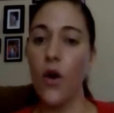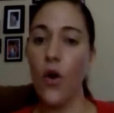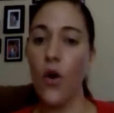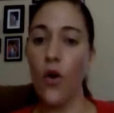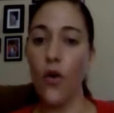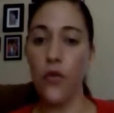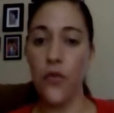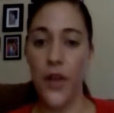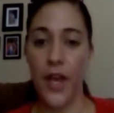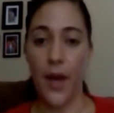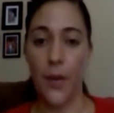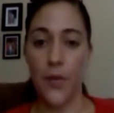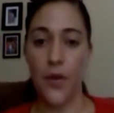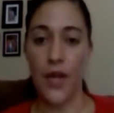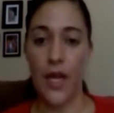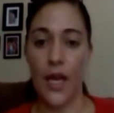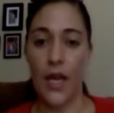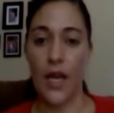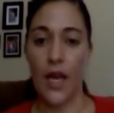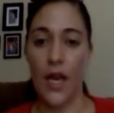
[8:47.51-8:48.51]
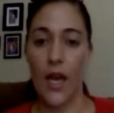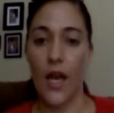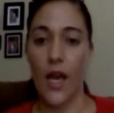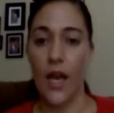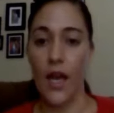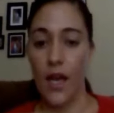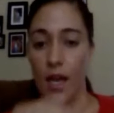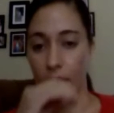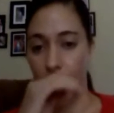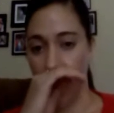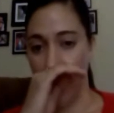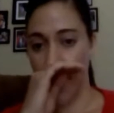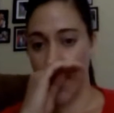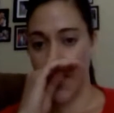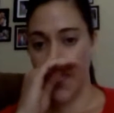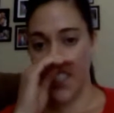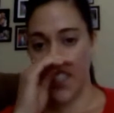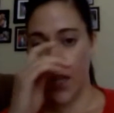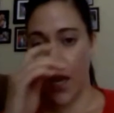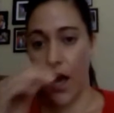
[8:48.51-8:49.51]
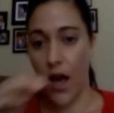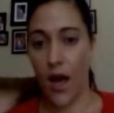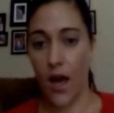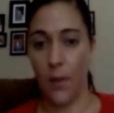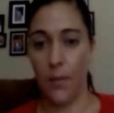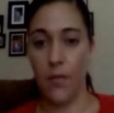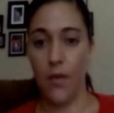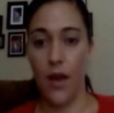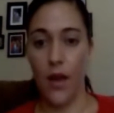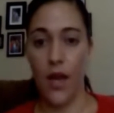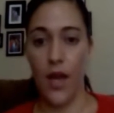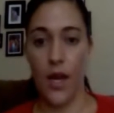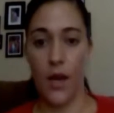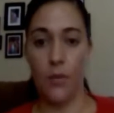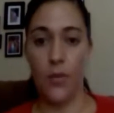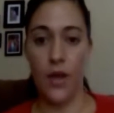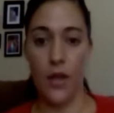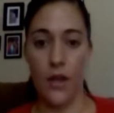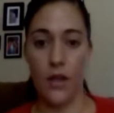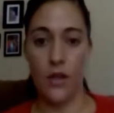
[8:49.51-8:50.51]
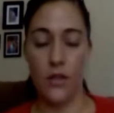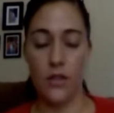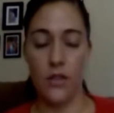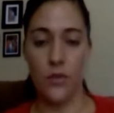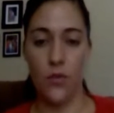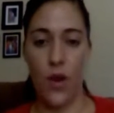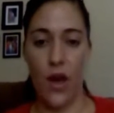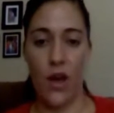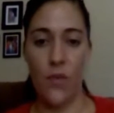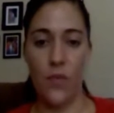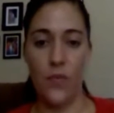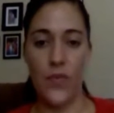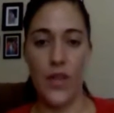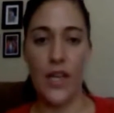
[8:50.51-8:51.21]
whole family is going to be there as well.